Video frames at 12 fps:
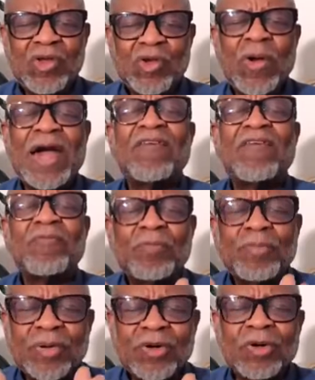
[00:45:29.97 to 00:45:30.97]
you have
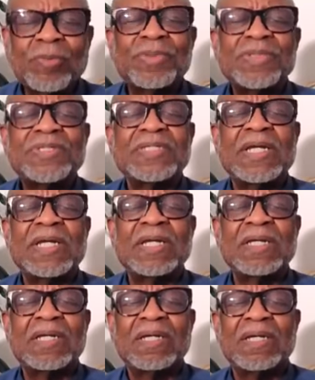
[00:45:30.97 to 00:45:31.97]
purpose in it,